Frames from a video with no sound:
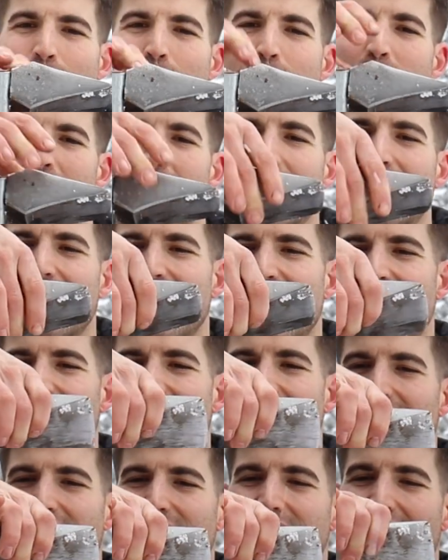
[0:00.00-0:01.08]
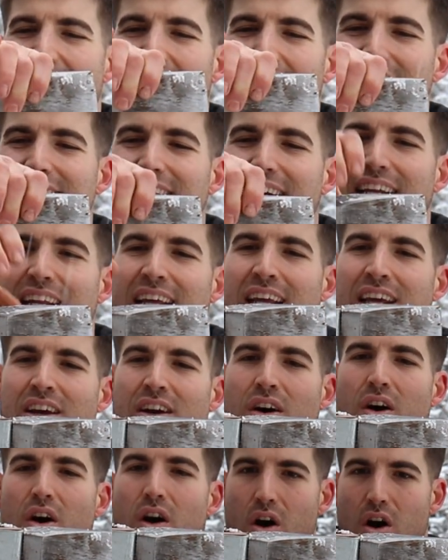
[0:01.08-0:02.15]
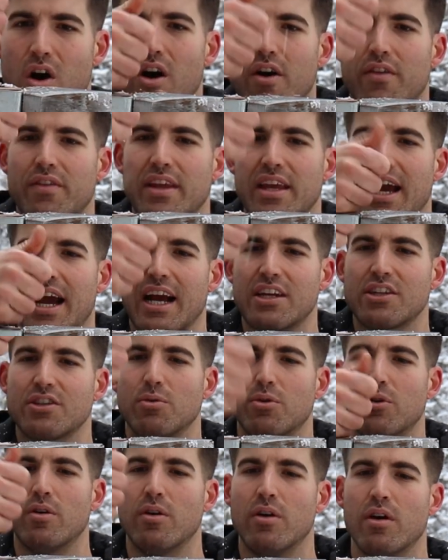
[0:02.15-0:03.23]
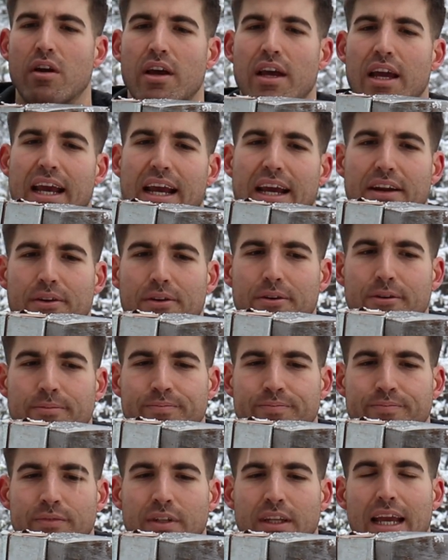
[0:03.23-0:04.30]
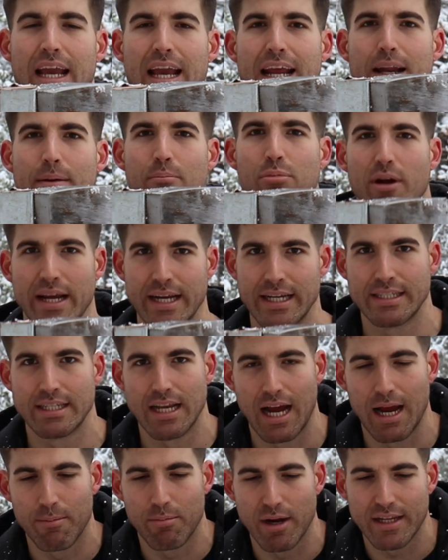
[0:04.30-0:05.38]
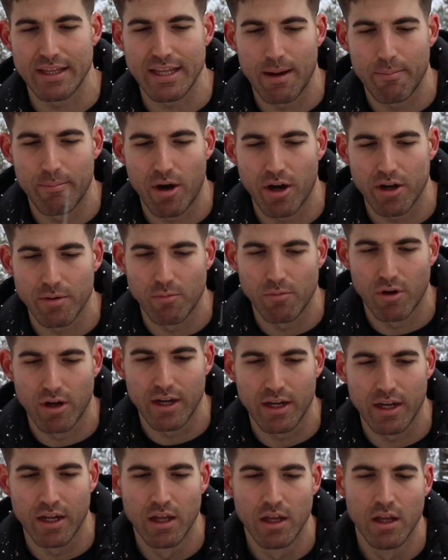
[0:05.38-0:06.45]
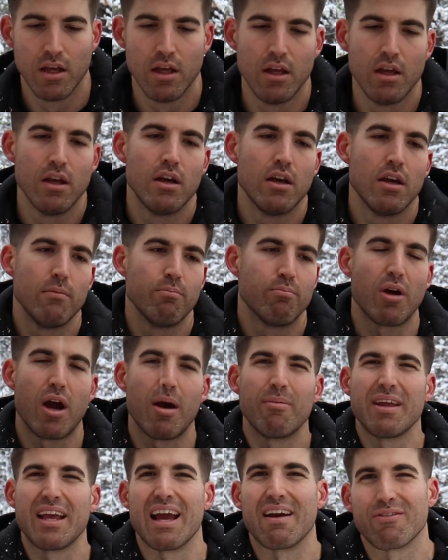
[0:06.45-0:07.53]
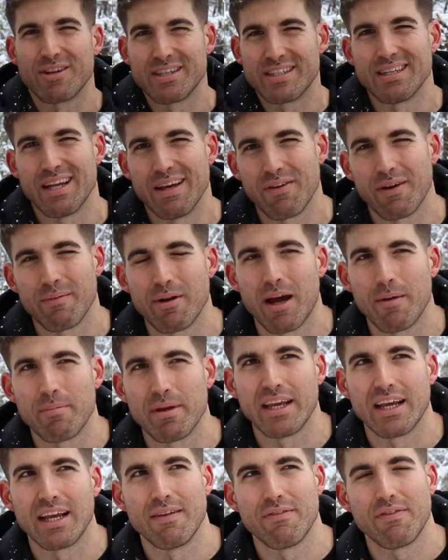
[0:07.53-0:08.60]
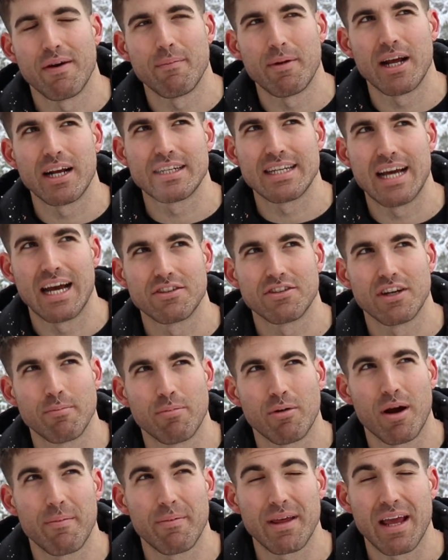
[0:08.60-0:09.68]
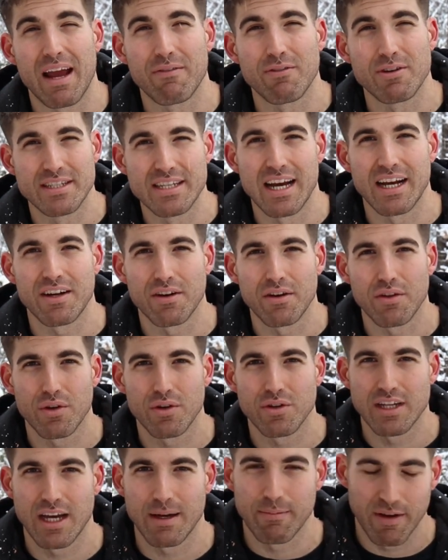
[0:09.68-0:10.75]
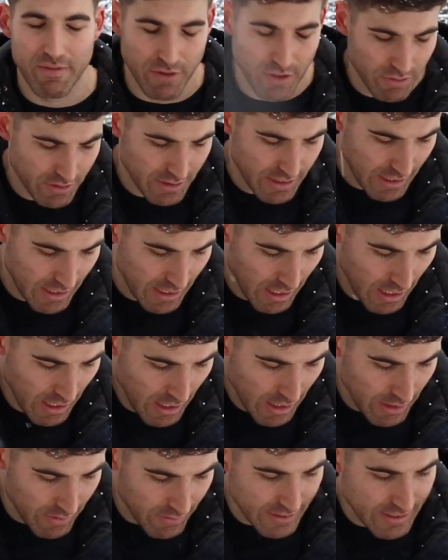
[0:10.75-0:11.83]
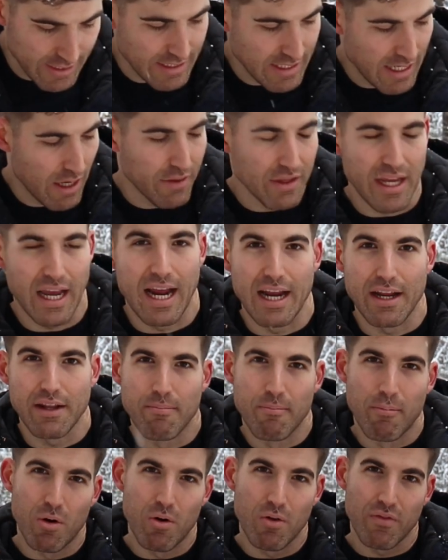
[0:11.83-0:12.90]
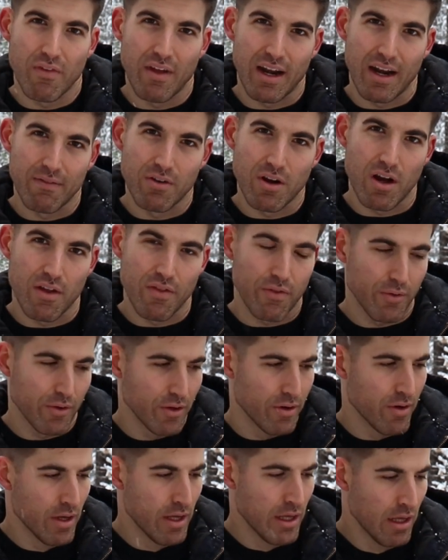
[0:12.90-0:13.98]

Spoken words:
bit of the axe head on the actual handle, and it breaks. I break that bottom one probably if I'm not exaggerating, probably every second or third time I've used it. This is now the 8th bolt that I've gone through,